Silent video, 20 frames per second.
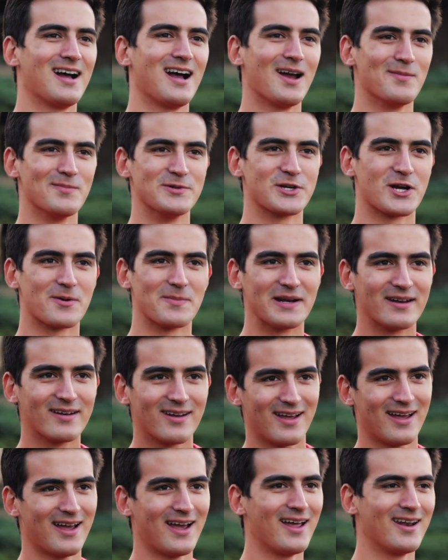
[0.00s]
I'm German
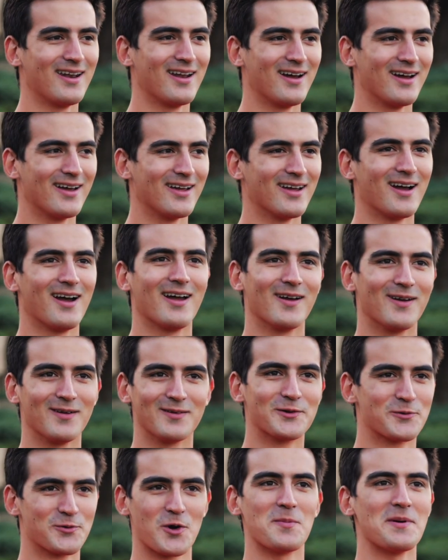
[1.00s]
and I, I,
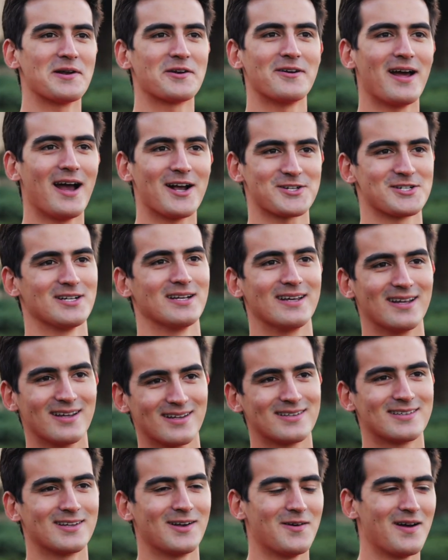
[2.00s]
grew up internationally.
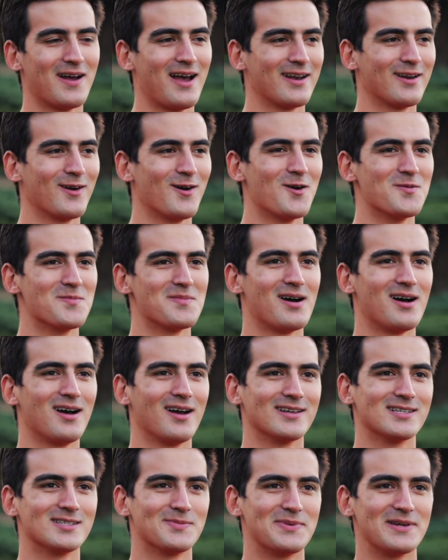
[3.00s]
So at home,
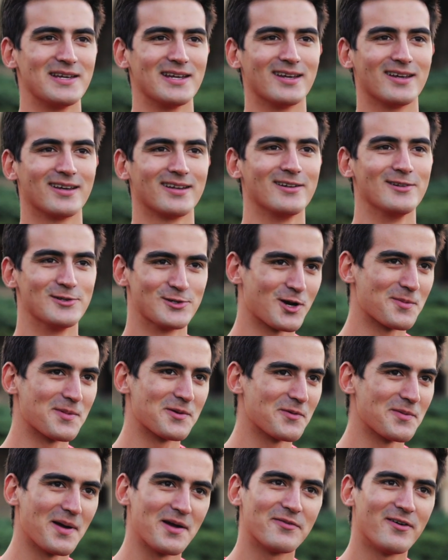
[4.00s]
I speak
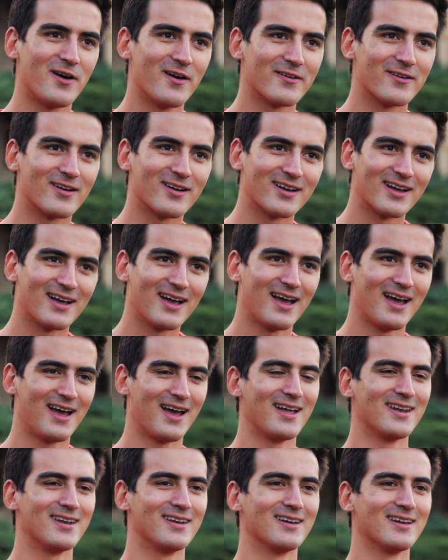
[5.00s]
German with my father
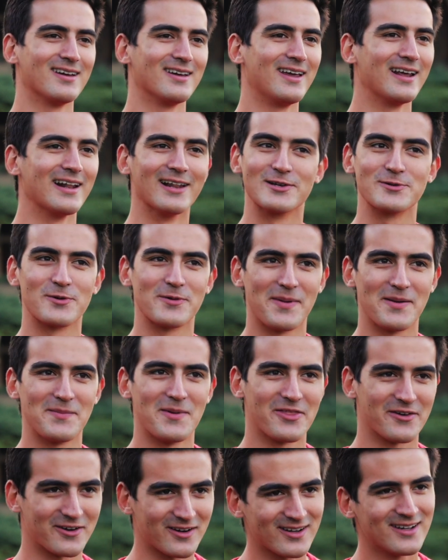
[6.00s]
and uh, English
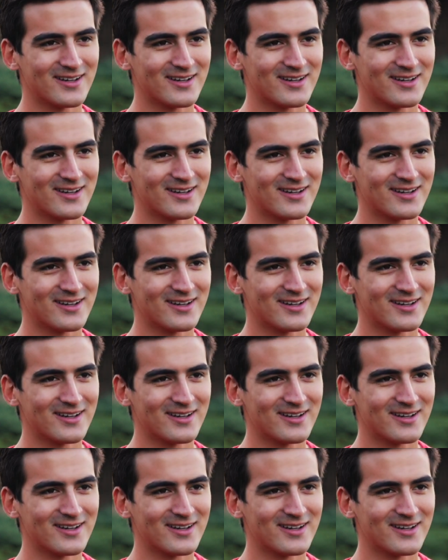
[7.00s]
with my